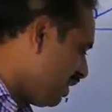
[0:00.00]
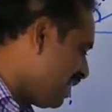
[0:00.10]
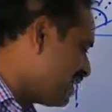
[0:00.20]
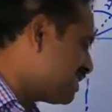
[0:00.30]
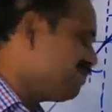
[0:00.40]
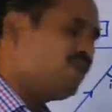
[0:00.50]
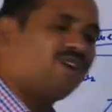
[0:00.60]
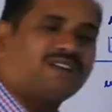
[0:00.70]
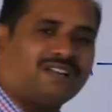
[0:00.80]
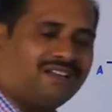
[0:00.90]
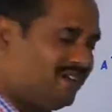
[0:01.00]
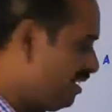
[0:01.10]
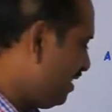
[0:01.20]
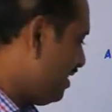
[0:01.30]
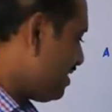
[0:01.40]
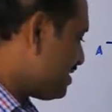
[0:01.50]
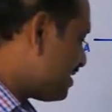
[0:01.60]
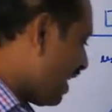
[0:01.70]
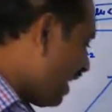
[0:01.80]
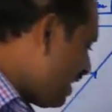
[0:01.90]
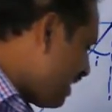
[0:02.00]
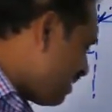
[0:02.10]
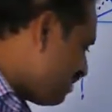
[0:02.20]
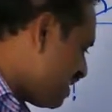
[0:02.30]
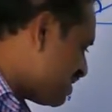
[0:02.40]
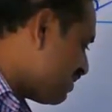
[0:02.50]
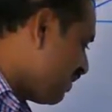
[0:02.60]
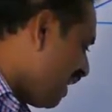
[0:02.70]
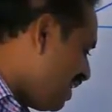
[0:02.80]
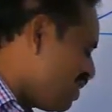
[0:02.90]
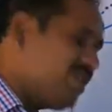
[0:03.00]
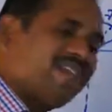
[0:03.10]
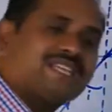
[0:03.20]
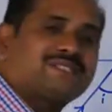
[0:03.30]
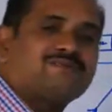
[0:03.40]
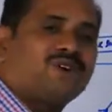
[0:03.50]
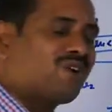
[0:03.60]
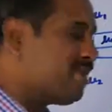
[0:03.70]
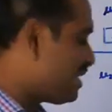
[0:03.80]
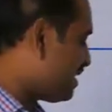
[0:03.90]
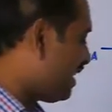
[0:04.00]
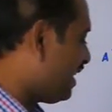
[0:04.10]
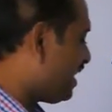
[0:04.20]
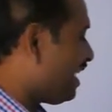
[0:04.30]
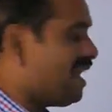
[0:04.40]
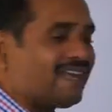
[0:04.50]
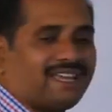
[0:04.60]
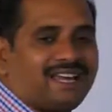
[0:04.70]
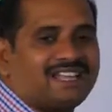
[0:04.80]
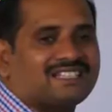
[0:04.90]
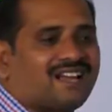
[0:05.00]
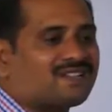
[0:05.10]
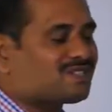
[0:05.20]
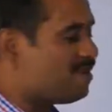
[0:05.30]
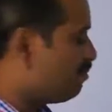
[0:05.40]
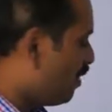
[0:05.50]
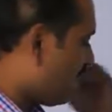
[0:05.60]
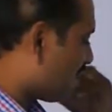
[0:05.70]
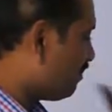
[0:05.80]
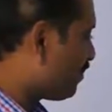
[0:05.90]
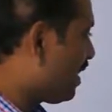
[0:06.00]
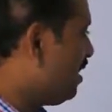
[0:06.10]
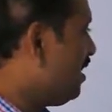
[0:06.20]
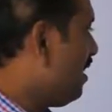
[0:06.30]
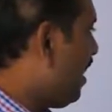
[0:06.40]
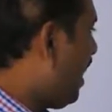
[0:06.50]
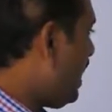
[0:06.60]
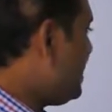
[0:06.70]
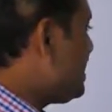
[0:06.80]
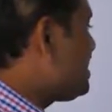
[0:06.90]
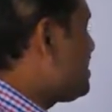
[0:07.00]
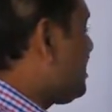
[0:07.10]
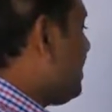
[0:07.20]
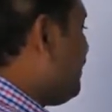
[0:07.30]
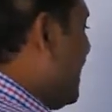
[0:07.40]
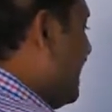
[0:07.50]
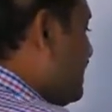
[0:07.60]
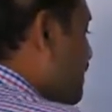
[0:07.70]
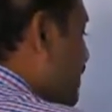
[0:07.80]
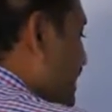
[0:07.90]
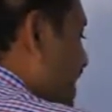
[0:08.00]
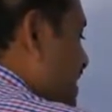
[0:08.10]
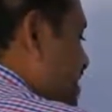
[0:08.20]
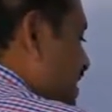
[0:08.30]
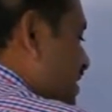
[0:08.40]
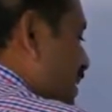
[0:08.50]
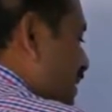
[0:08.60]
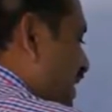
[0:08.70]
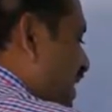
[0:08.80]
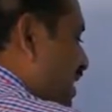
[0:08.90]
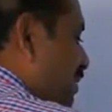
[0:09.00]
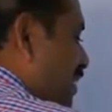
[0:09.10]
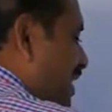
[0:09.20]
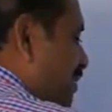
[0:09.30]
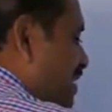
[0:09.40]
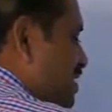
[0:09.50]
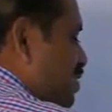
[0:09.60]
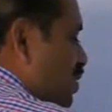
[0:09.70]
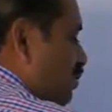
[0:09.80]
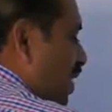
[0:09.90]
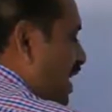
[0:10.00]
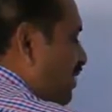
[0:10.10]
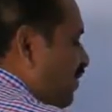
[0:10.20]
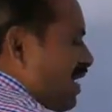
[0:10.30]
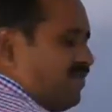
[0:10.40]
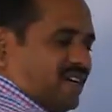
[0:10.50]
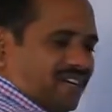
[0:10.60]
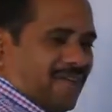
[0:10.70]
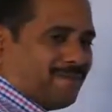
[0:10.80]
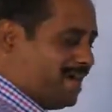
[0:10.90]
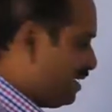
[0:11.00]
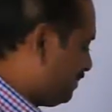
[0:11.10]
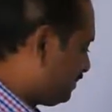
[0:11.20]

is more, sin inverse value is more means critical angle is also more. Highest refractive index in the material medium is 2.5 for diamond.